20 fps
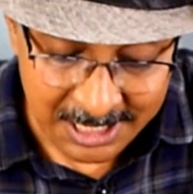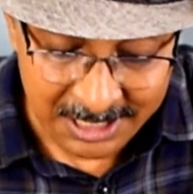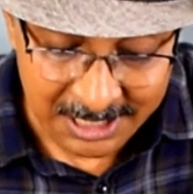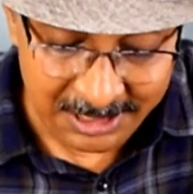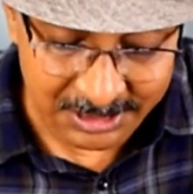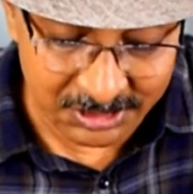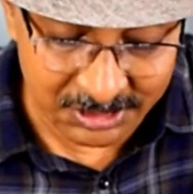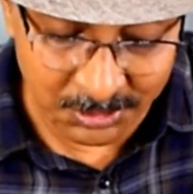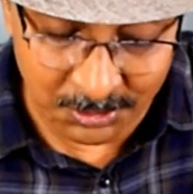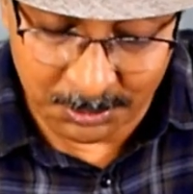
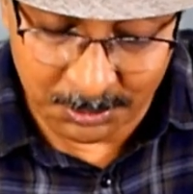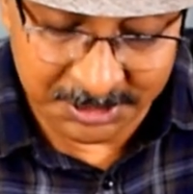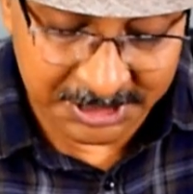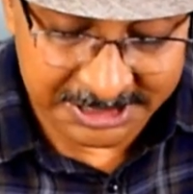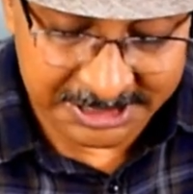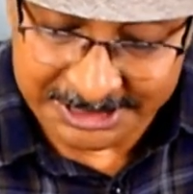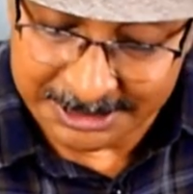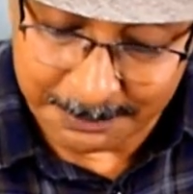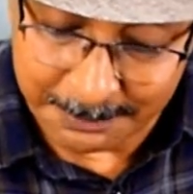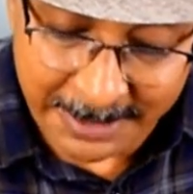So it
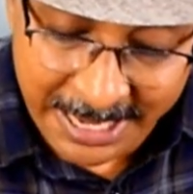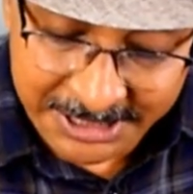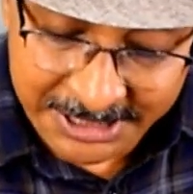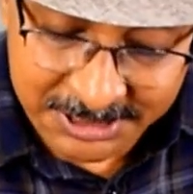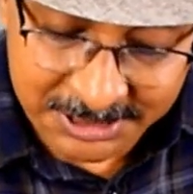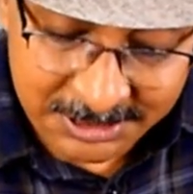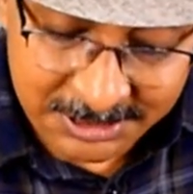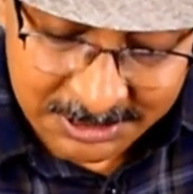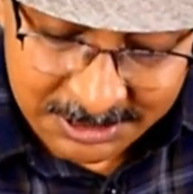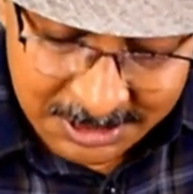doesn't
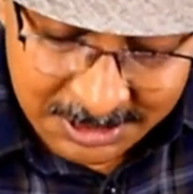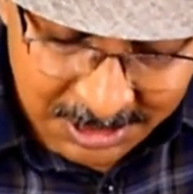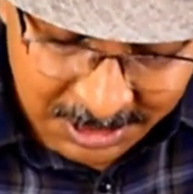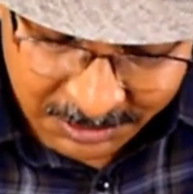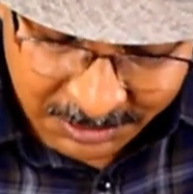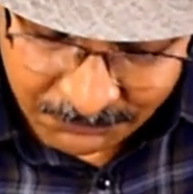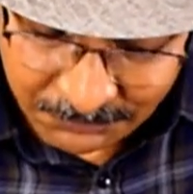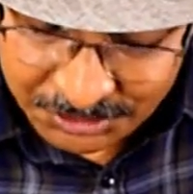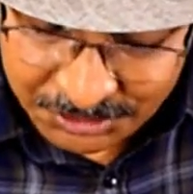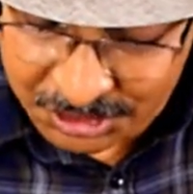matter.
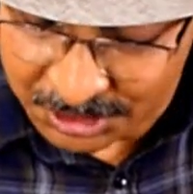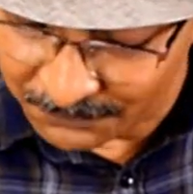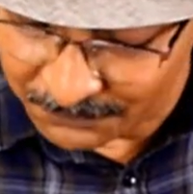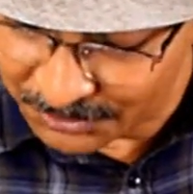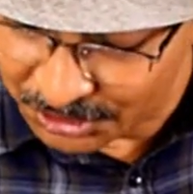Whichever